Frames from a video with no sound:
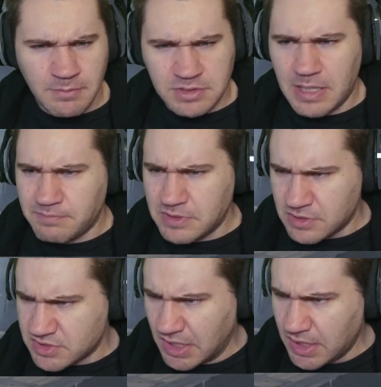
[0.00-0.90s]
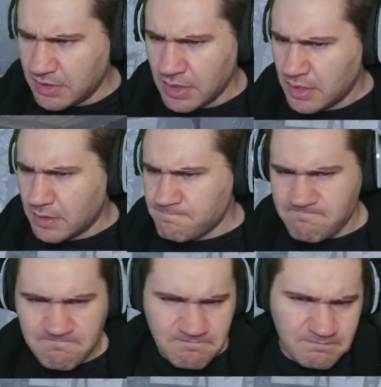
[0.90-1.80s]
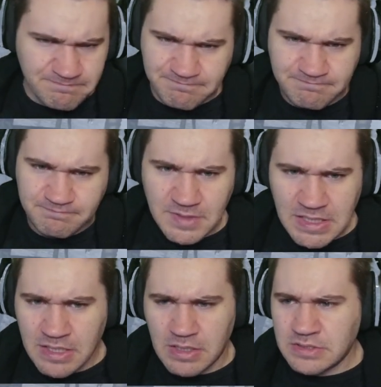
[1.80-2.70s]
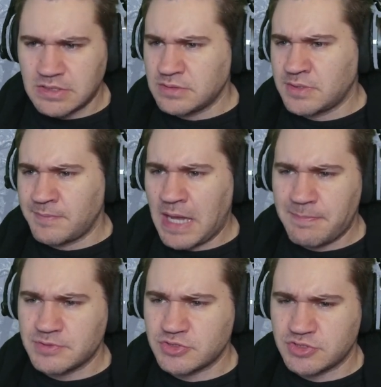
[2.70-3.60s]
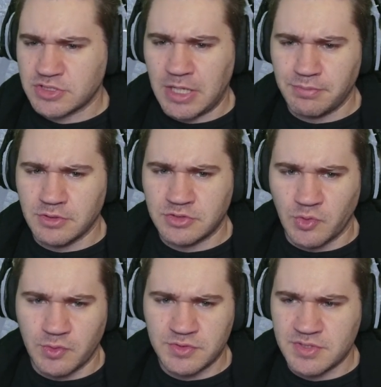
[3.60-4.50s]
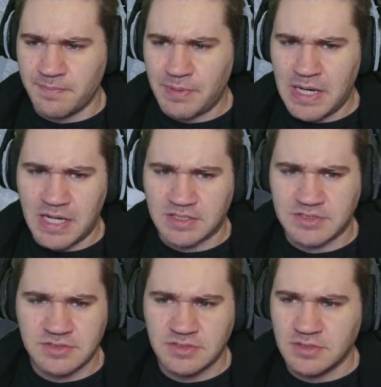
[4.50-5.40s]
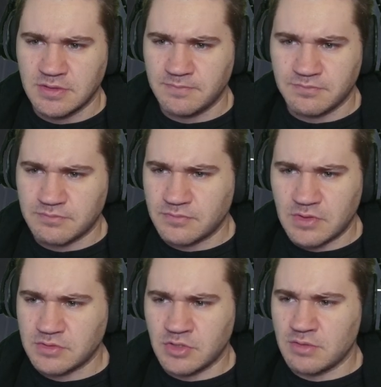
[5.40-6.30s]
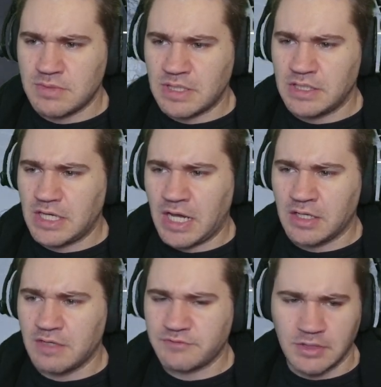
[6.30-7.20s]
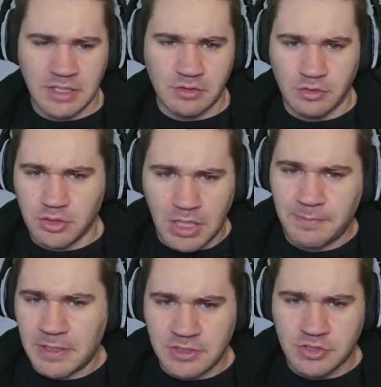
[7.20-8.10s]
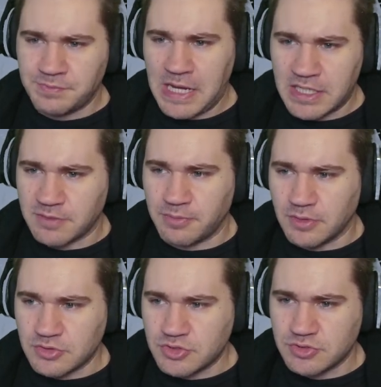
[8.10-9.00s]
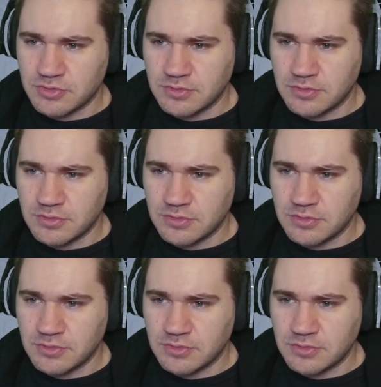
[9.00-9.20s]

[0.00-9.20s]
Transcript: But that being said, the map is just a couple of doors and a box. You know what I mean? I don't have to like look up how to do pack-a-punch.